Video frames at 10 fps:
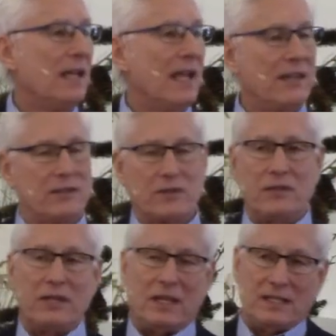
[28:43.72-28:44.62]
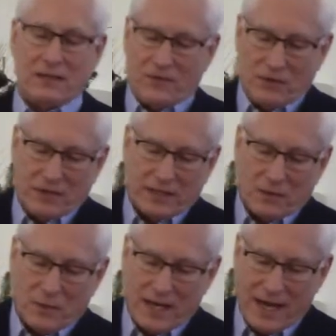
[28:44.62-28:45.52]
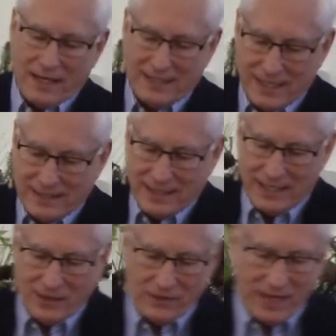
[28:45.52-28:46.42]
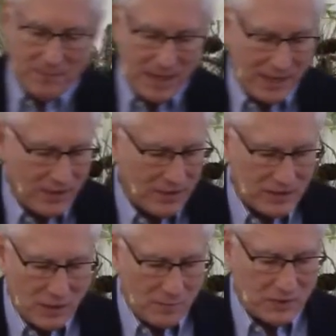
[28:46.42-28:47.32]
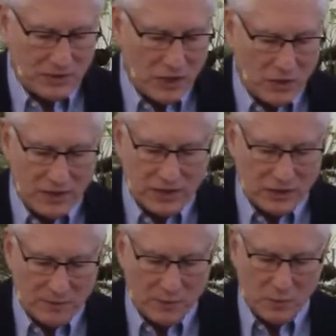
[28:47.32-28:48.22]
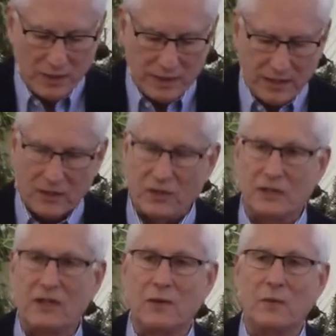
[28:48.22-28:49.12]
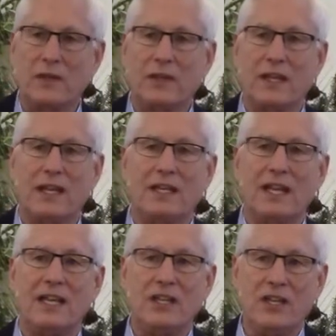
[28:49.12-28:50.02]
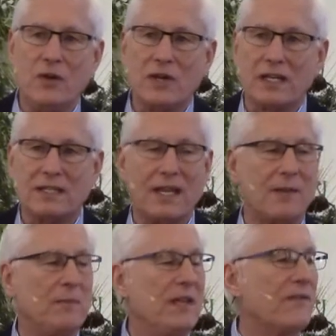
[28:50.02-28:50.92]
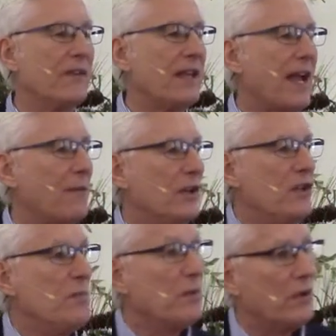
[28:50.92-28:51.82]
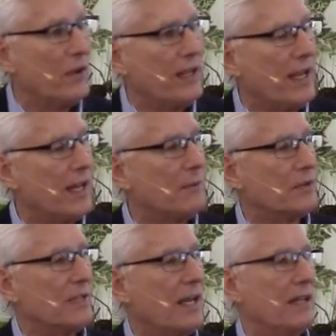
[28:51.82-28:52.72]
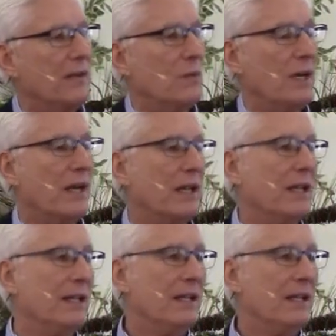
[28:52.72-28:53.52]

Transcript: And the truth is, if you look at what I did to heal that man, there is almost no discernible work that goes along with it, and yet you condemn me for that. Well, you pull the animals out of the well